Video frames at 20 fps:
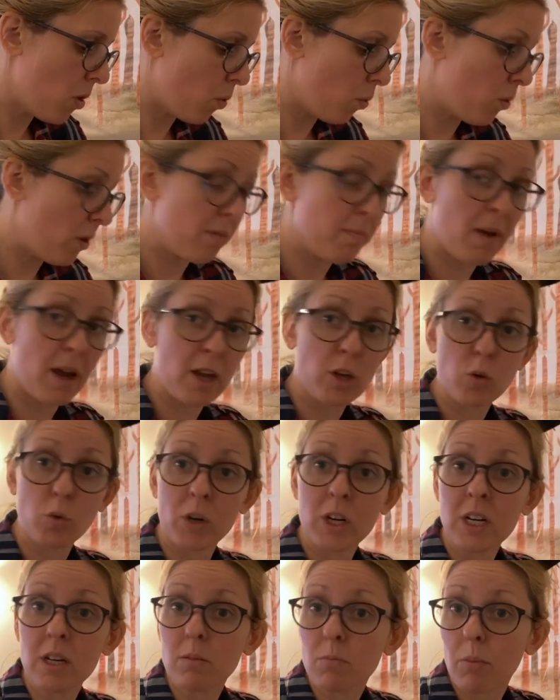with my
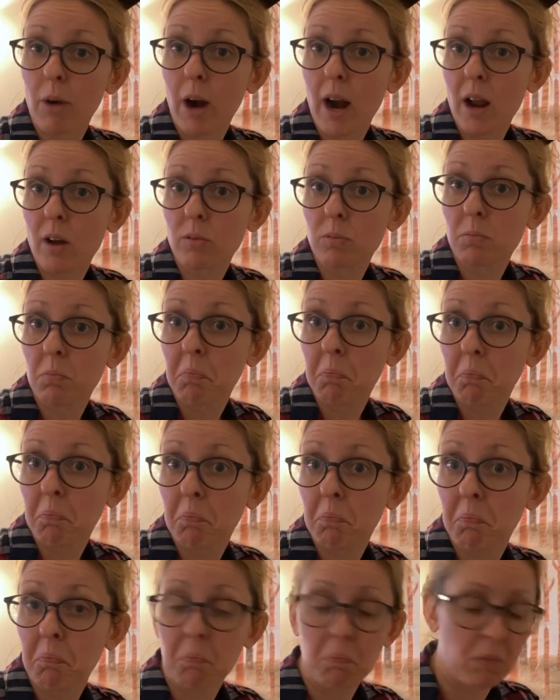green and brown.
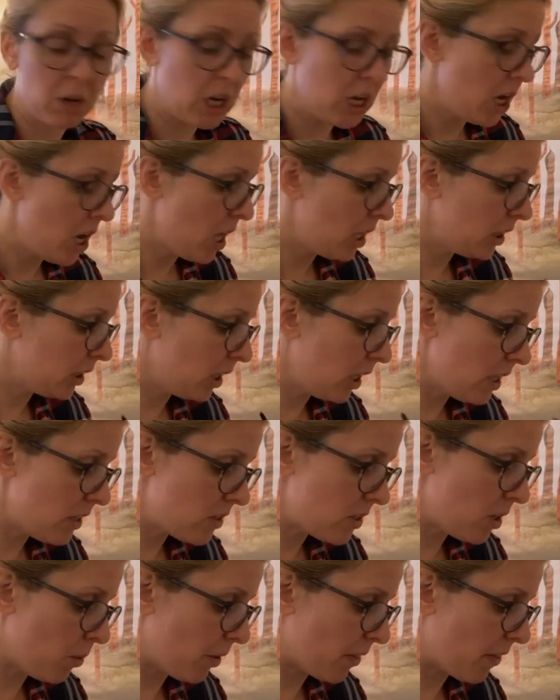Let's see what